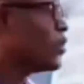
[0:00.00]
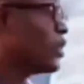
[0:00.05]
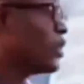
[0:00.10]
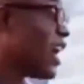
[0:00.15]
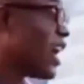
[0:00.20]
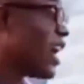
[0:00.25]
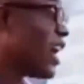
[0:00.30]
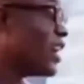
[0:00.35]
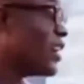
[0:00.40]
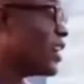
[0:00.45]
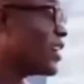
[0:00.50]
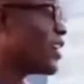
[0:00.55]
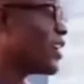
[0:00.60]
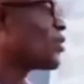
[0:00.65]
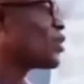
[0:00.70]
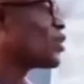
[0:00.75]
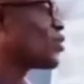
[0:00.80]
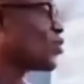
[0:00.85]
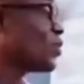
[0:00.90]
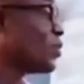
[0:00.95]
unya na
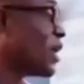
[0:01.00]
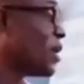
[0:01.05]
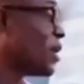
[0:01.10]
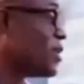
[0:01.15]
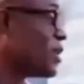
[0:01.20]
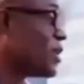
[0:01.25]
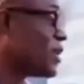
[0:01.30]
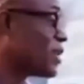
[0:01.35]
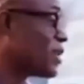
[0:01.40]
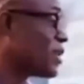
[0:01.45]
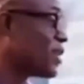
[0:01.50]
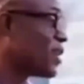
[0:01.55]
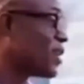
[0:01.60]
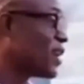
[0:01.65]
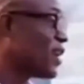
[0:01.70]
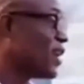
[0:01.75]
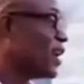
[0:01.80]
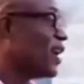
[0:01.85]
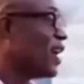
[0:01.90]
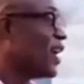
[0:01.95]
wo to ba bi
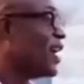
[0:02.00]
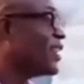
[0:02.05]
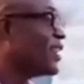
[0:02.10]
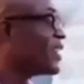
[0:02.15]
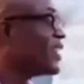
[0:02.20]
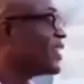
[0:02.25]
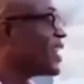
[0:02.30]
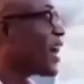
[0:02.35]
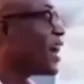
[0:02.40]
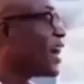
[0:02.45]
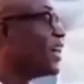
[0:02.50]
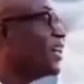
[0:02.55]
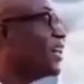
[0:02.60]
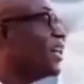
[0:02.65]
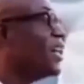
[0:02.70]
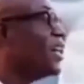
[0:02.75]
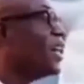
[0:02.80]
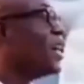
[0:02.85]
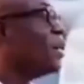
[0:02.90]
enti na